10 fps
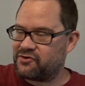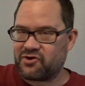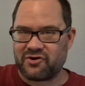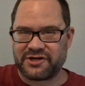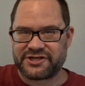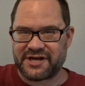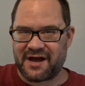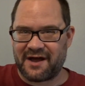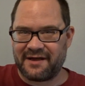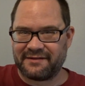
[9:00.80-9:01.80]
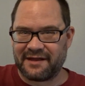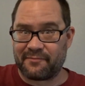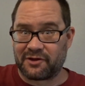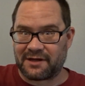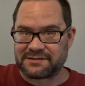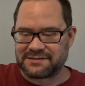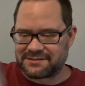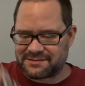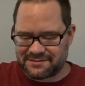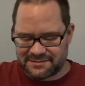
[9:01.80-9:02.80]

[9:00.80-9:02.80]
Nourishine lip glosses.